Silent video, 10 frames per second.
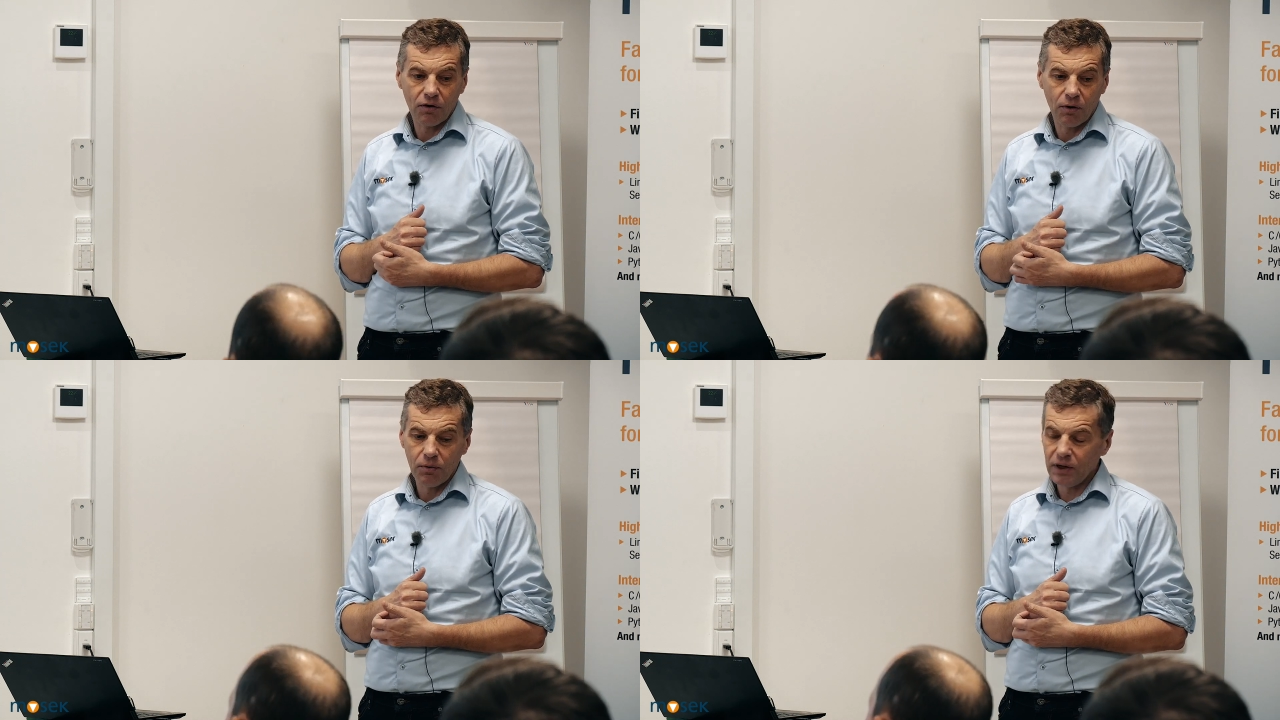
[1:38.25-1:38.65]

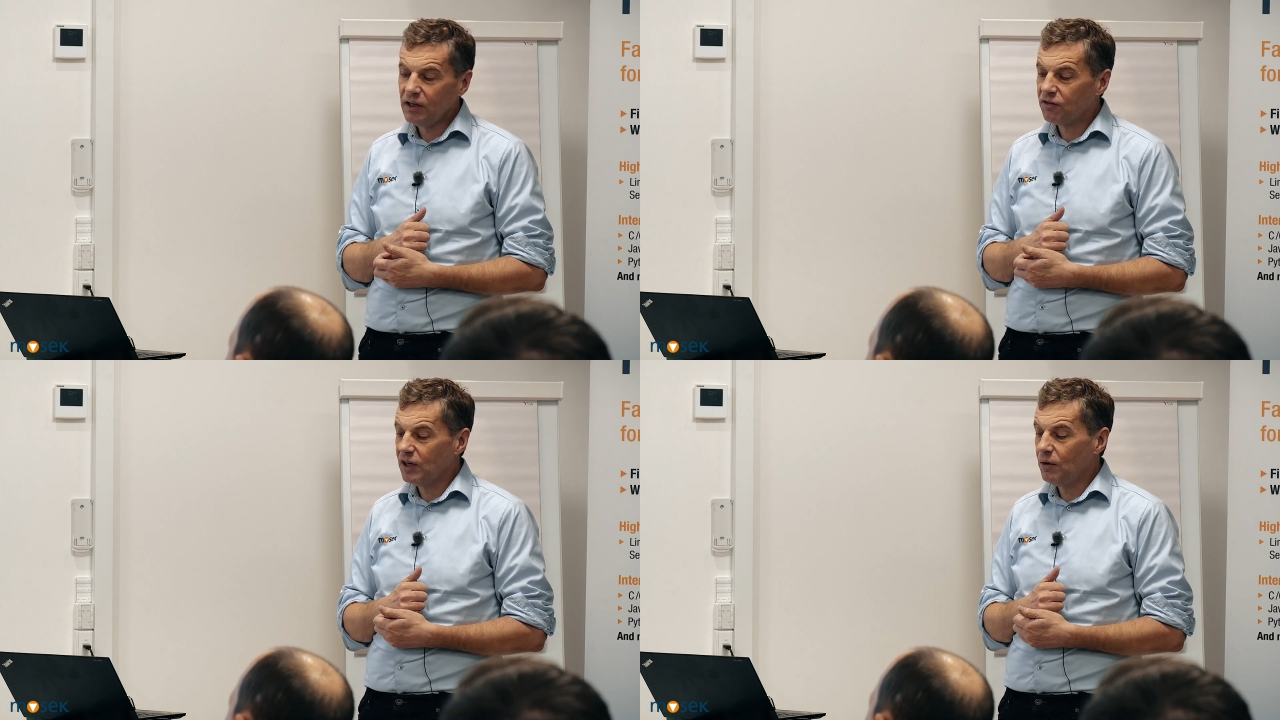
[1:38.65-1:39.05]
So
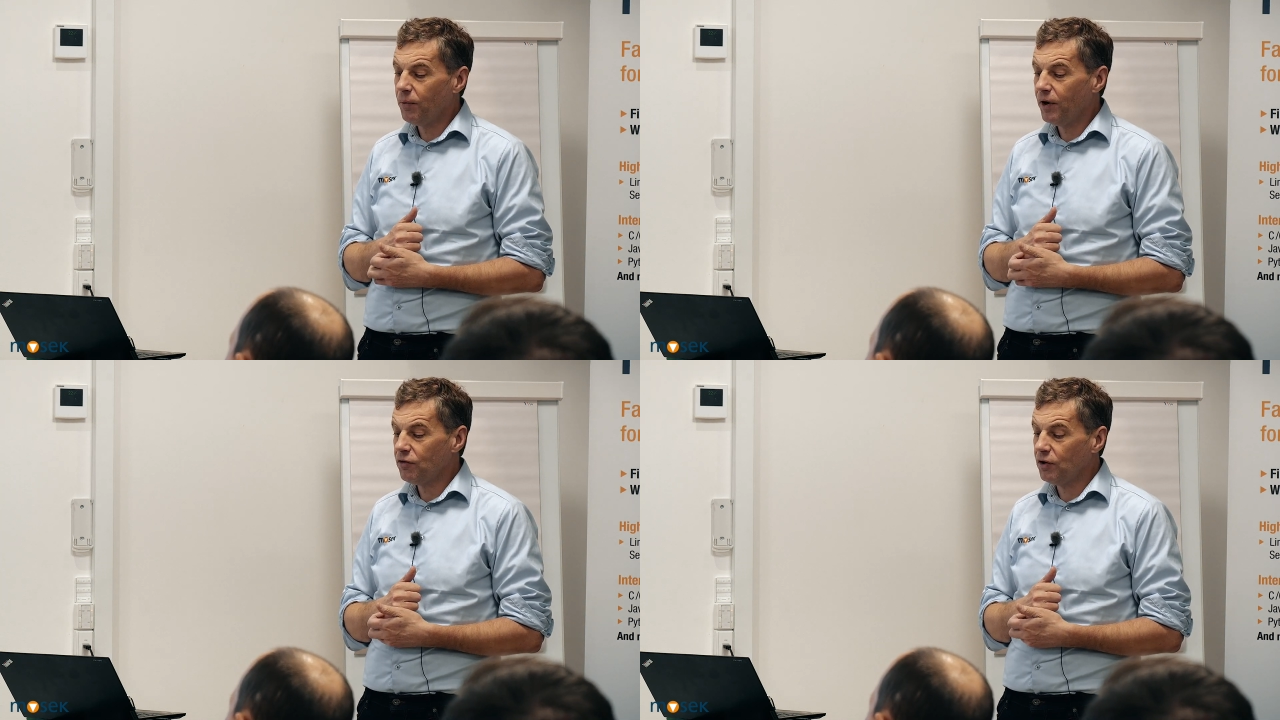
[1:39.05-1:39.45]
each new
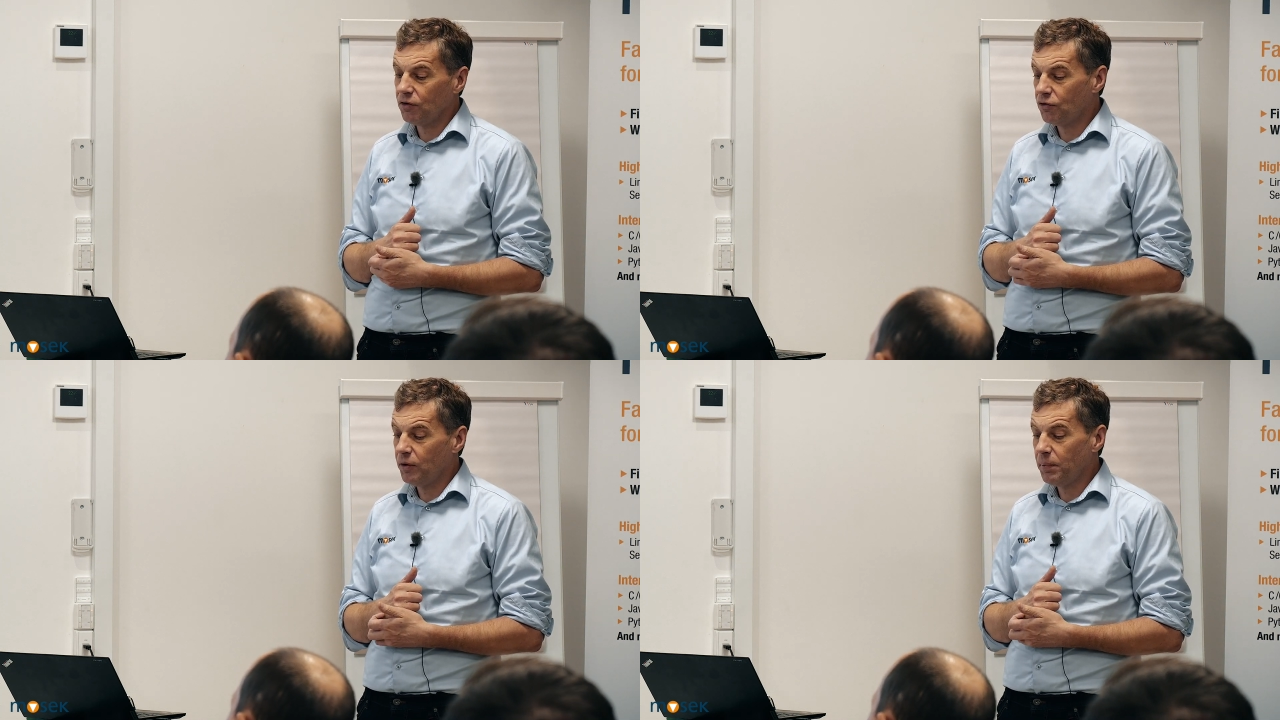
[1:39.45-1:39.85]

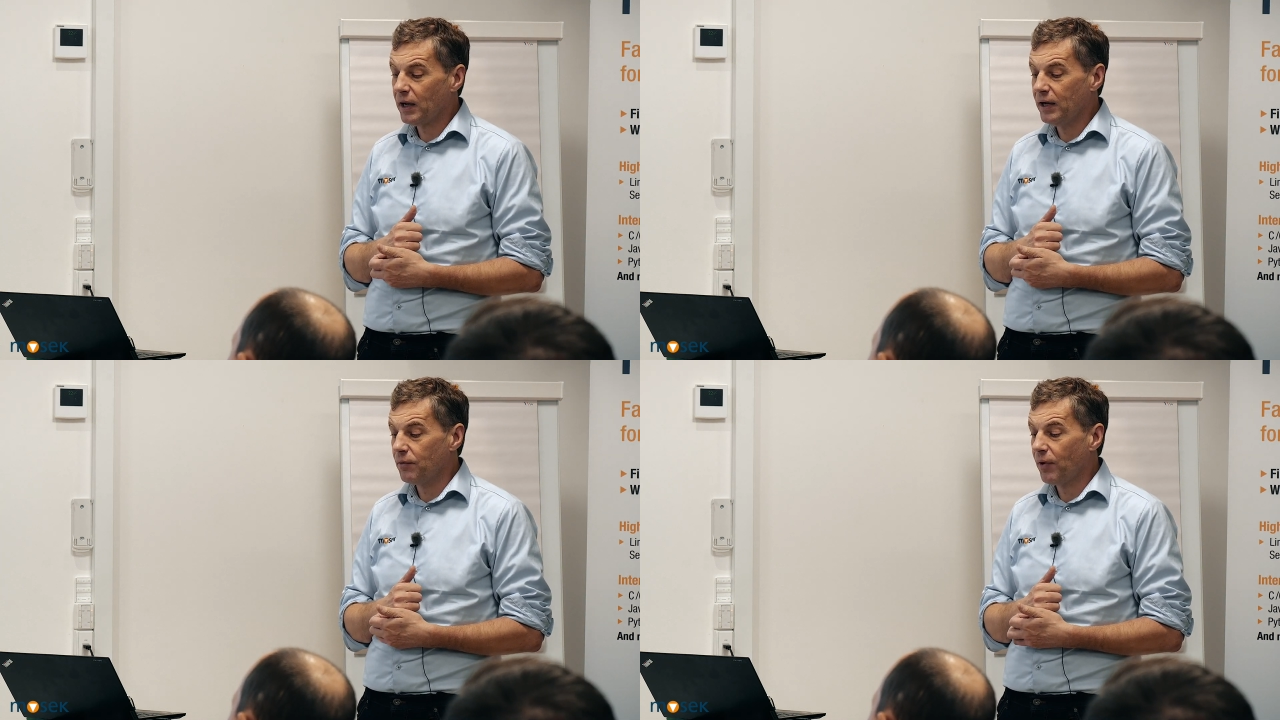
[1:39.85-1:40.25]
version
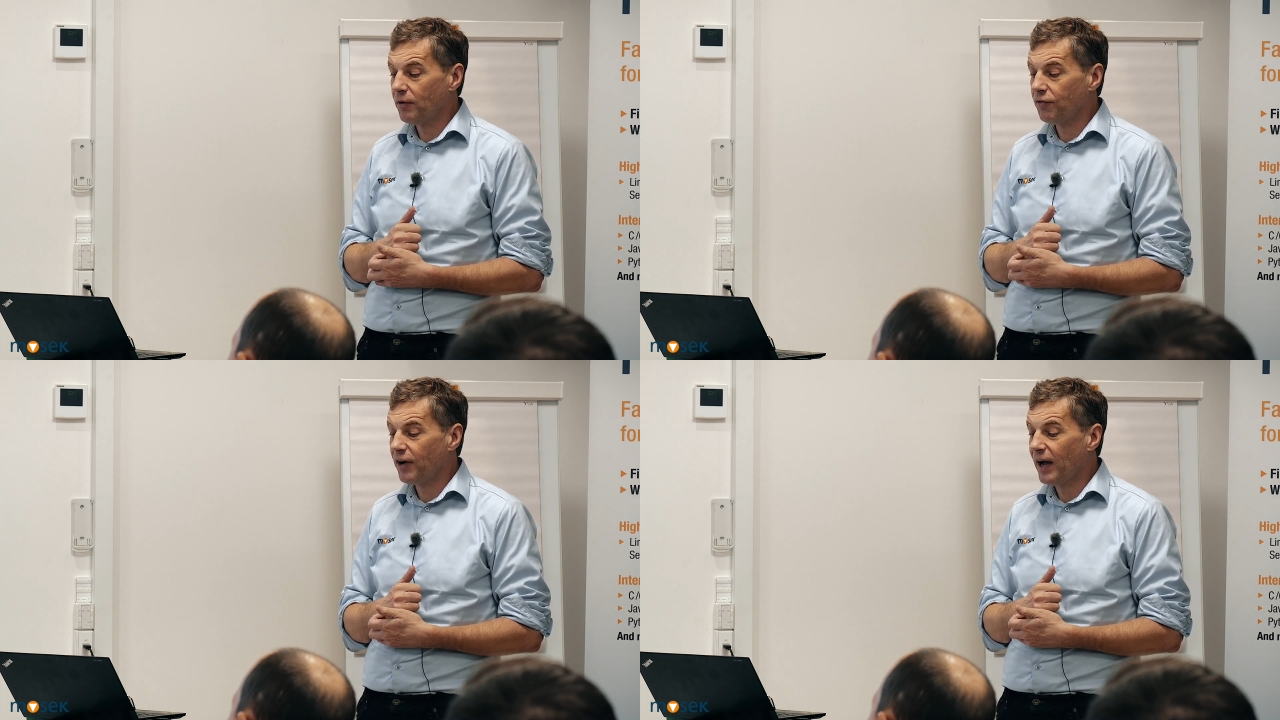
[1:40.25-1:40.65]
typically
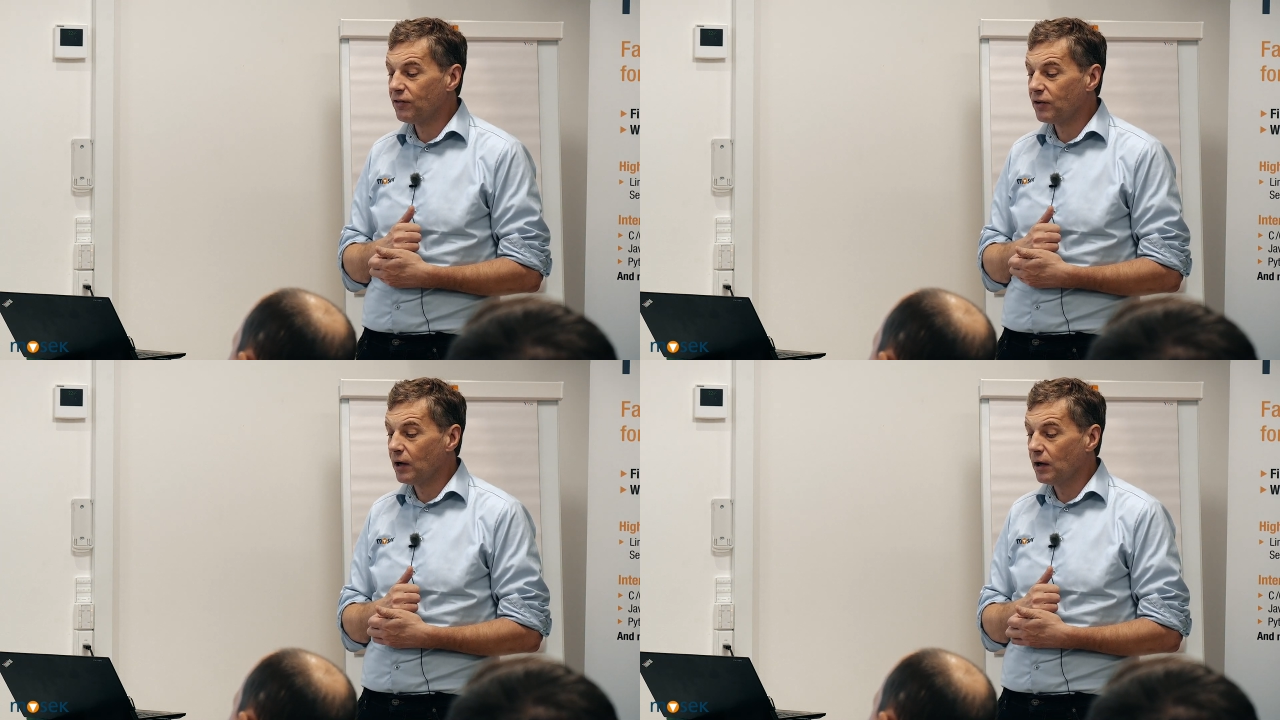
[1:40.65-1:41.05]
runs
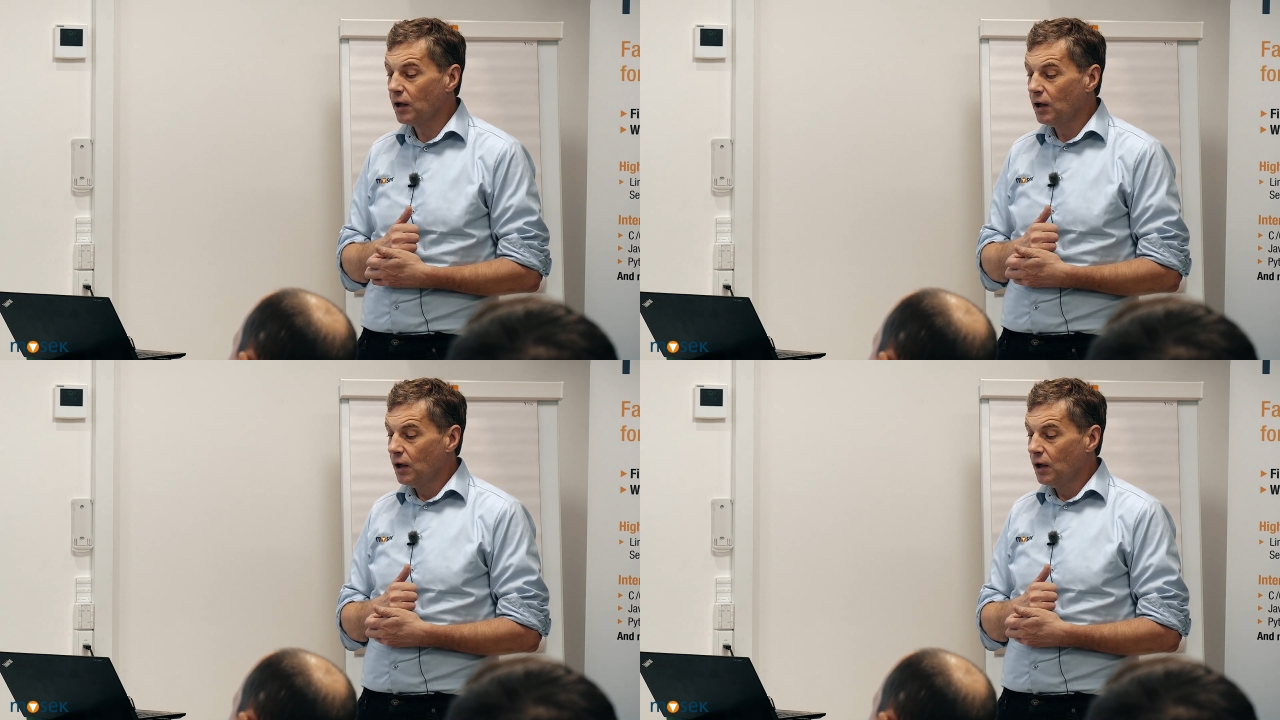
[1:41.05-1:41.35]
faster.